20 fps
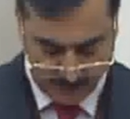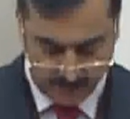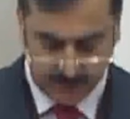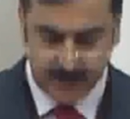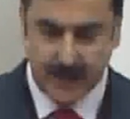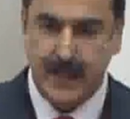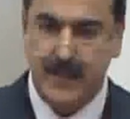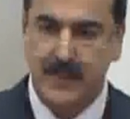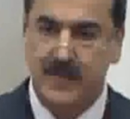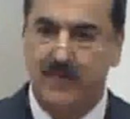
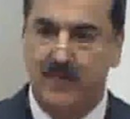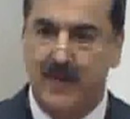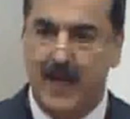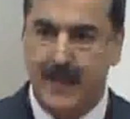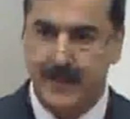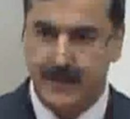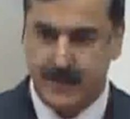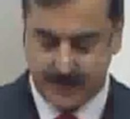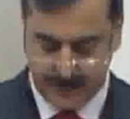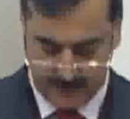The worst
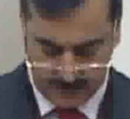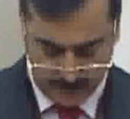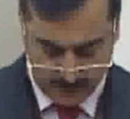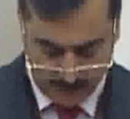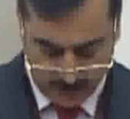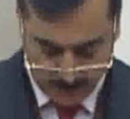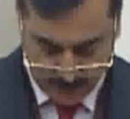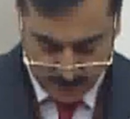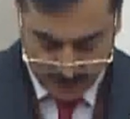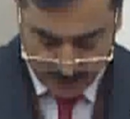floods
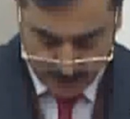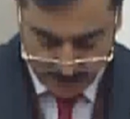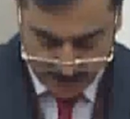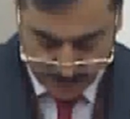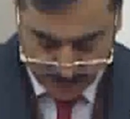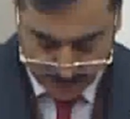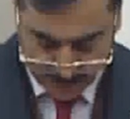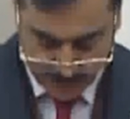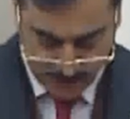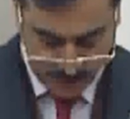
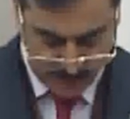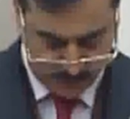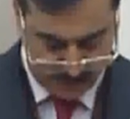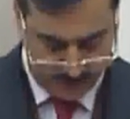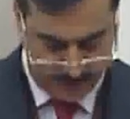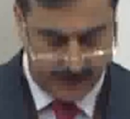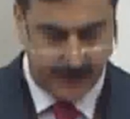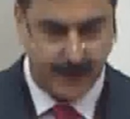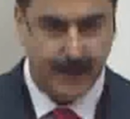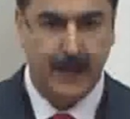in our
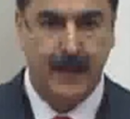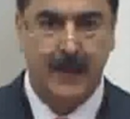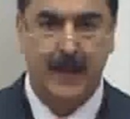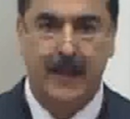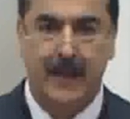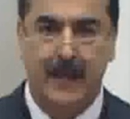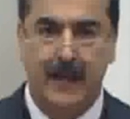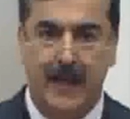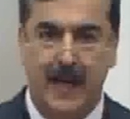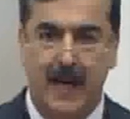history
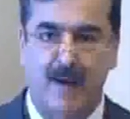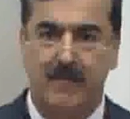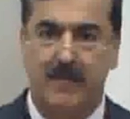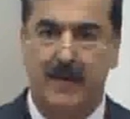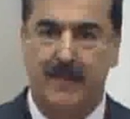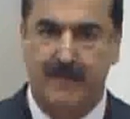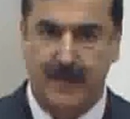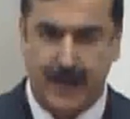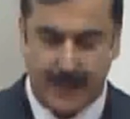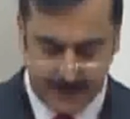
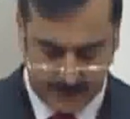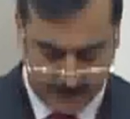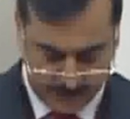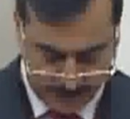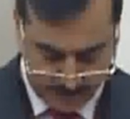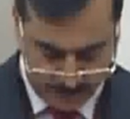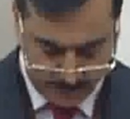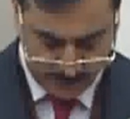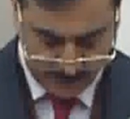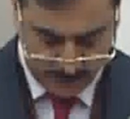have
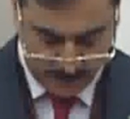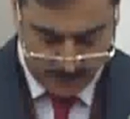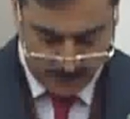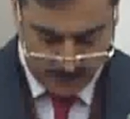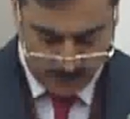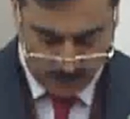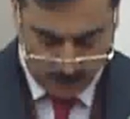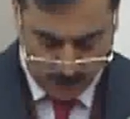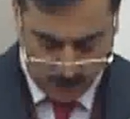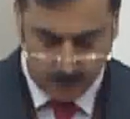affected
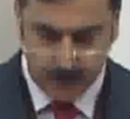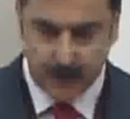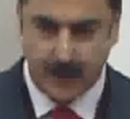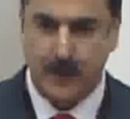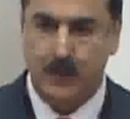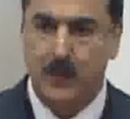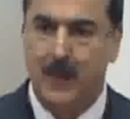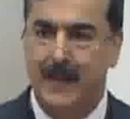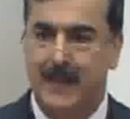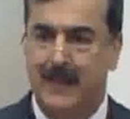
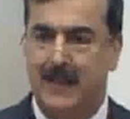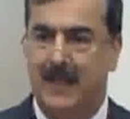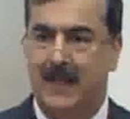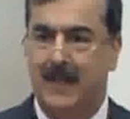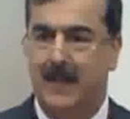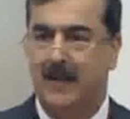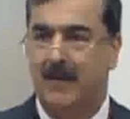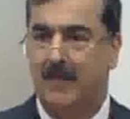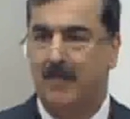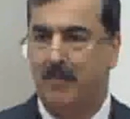over
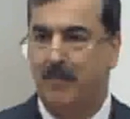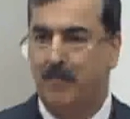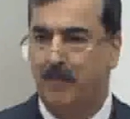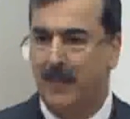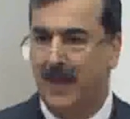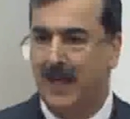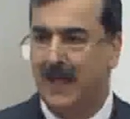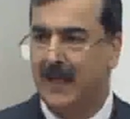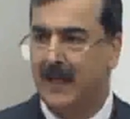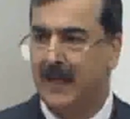20
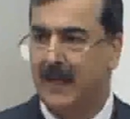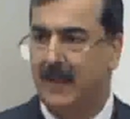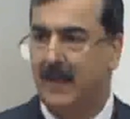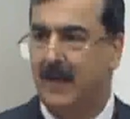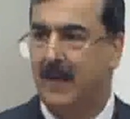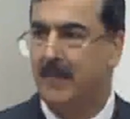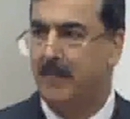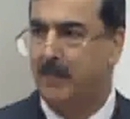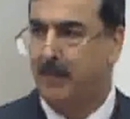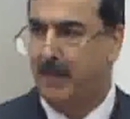million